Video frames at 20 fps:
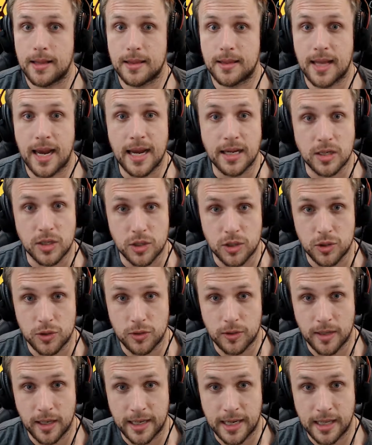they're
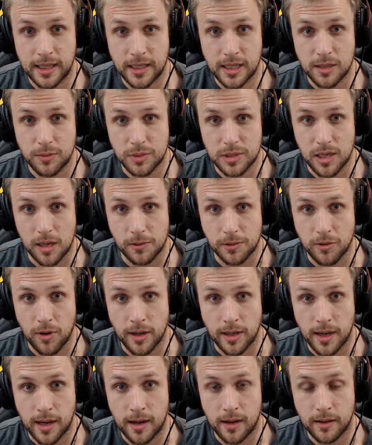killing themselves
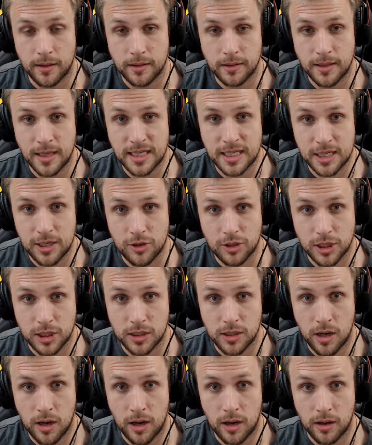right now. They
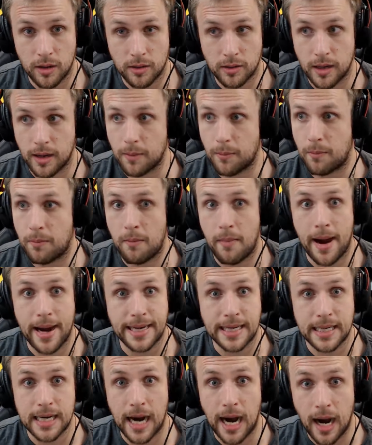seriously are. Like, my
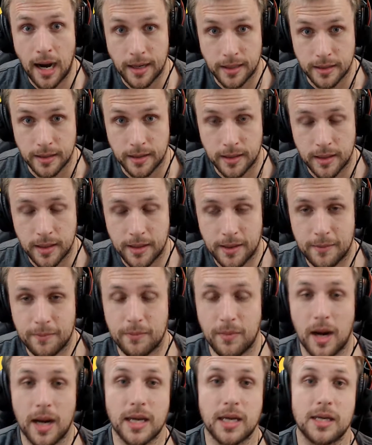god.
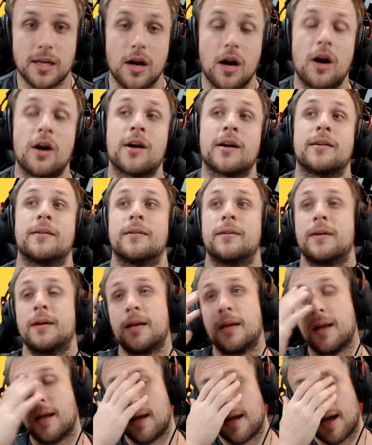My god.
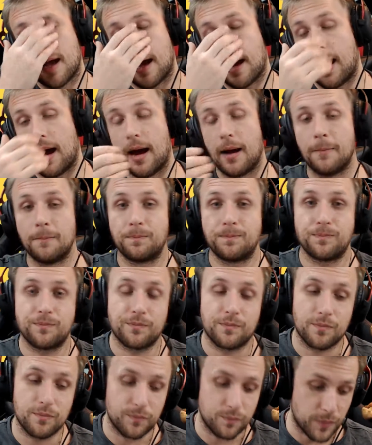Um,
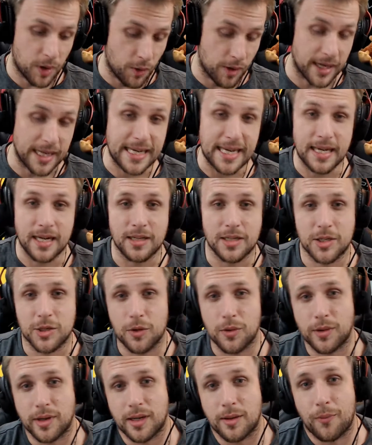but we're going to get into it.
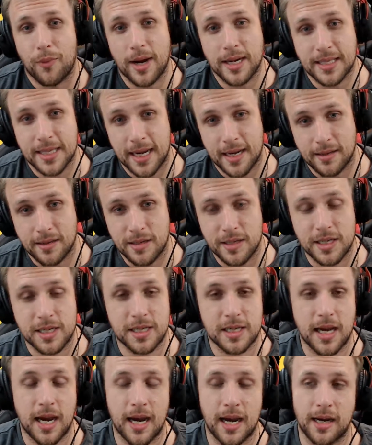We're going to break down
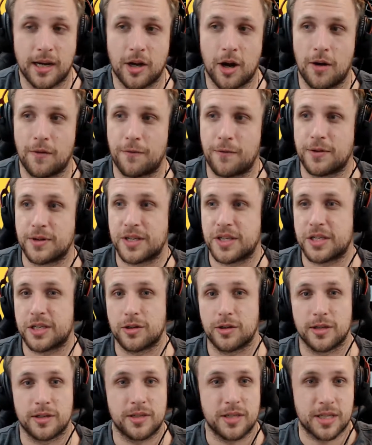this conference,
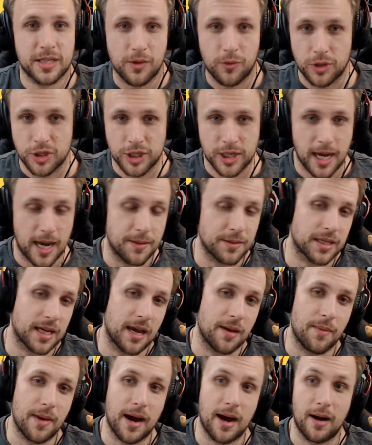sort of see which games
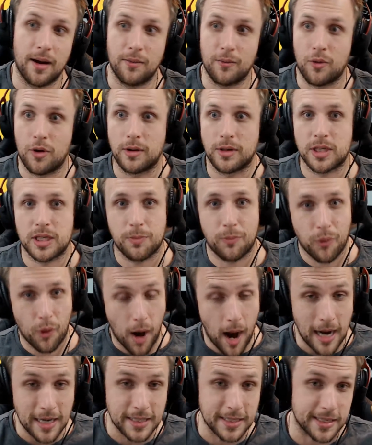came out and what
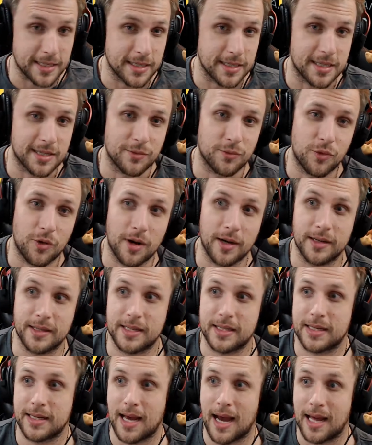surprises and what
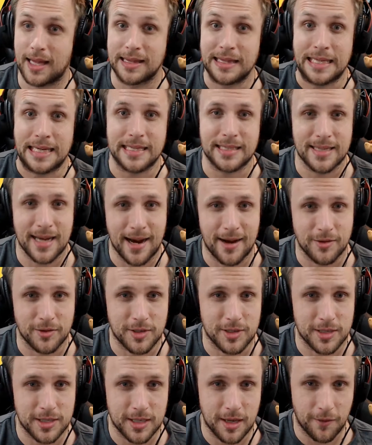letdowns
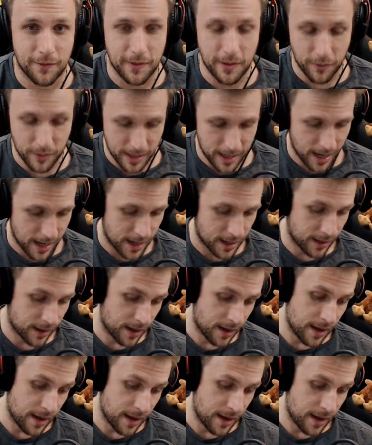and stuff that we had.